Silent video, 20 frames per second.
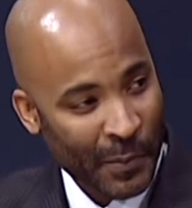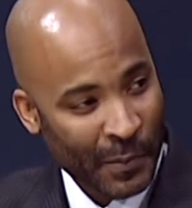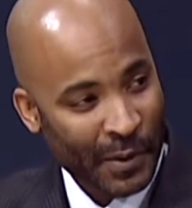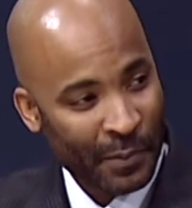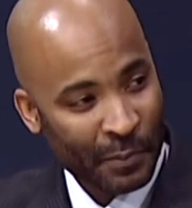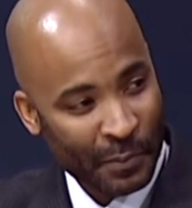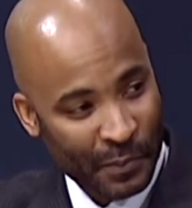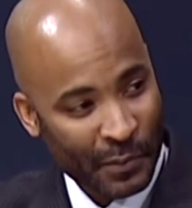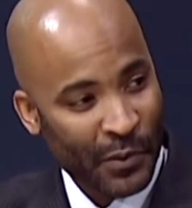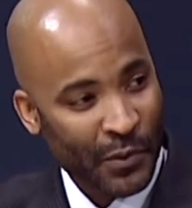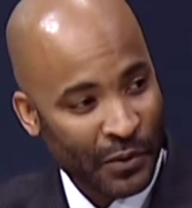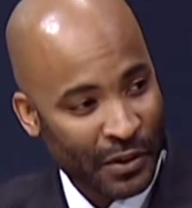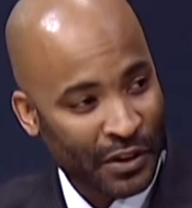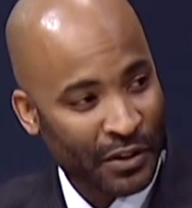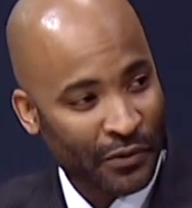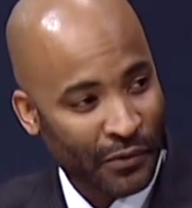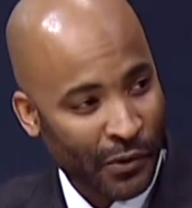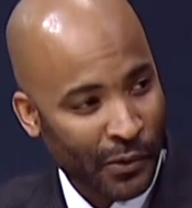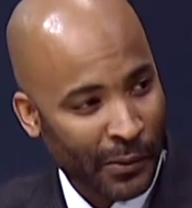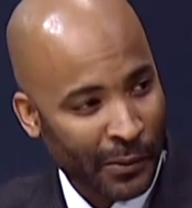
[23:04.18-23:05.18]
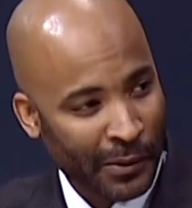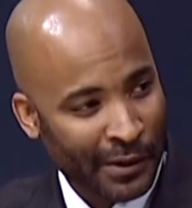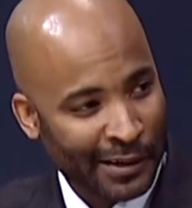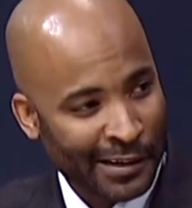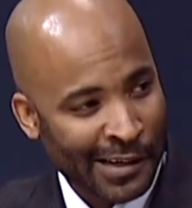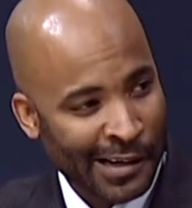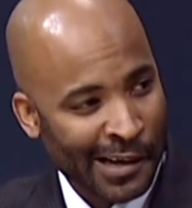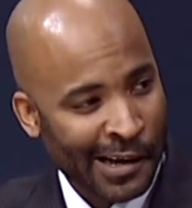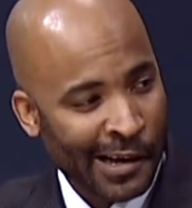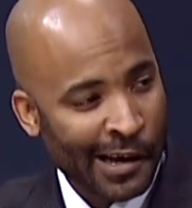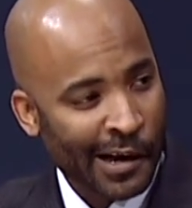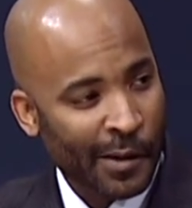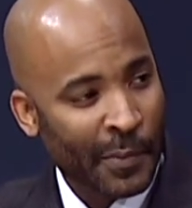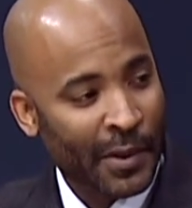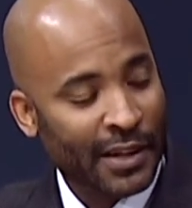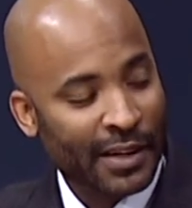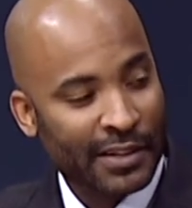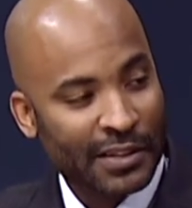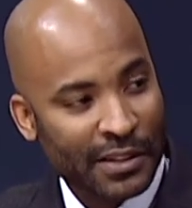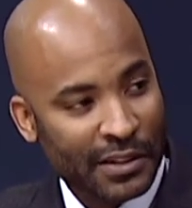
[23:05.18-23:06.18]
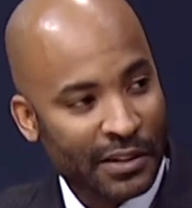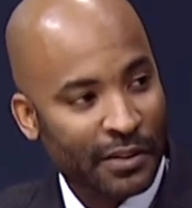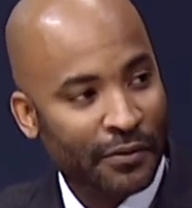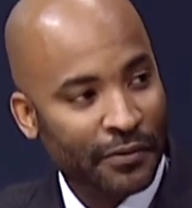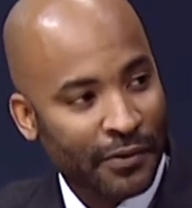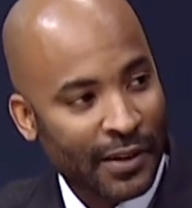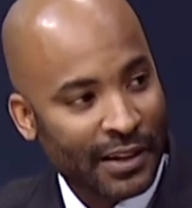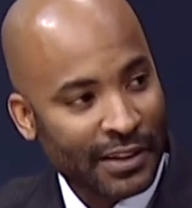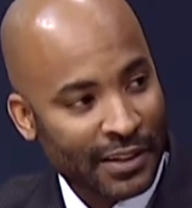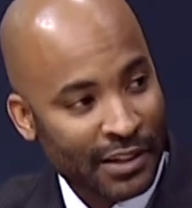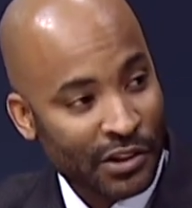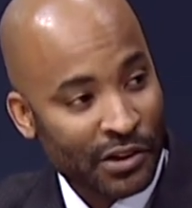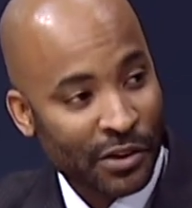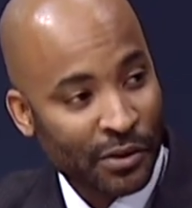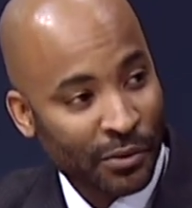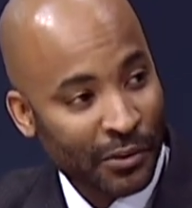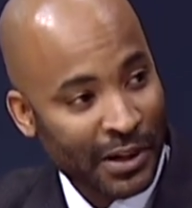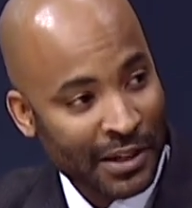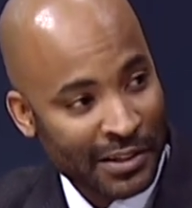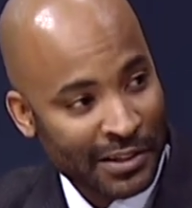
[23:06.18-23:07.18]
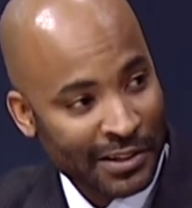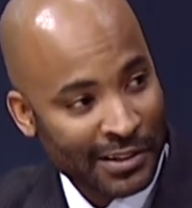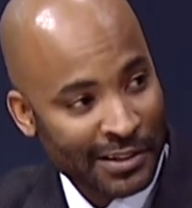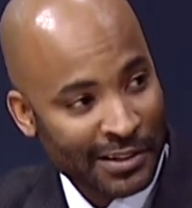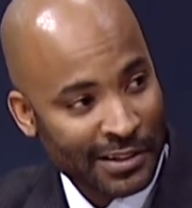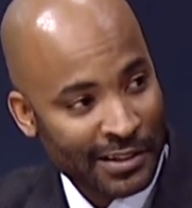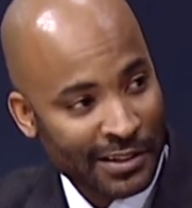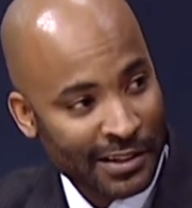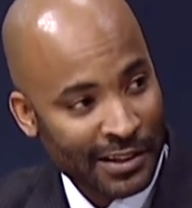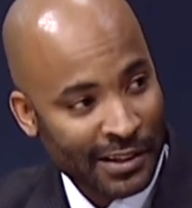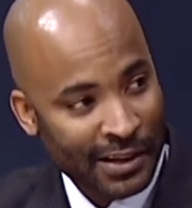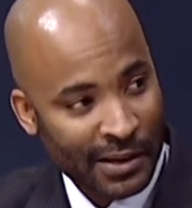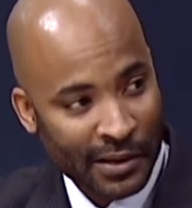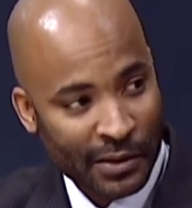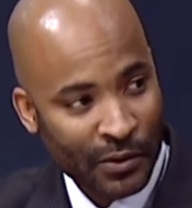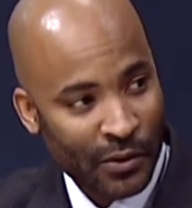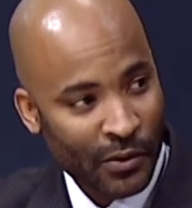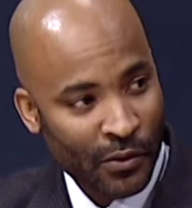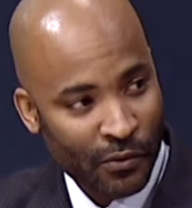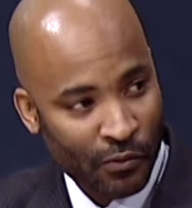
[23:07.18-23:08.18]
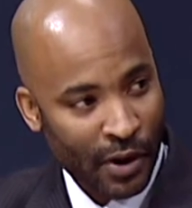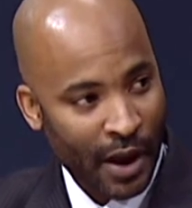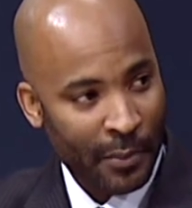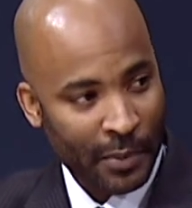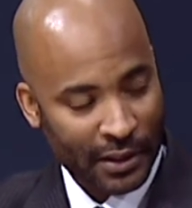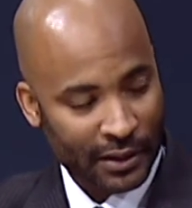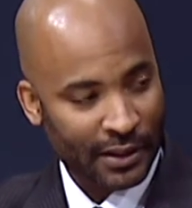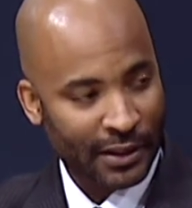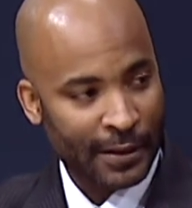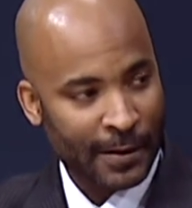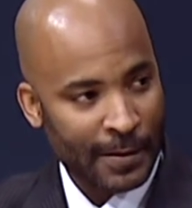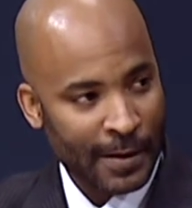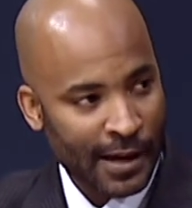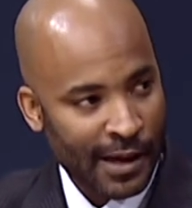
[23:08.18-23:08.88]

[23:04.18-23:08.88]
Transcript: me move this forward, because it's affecting generations rapidly.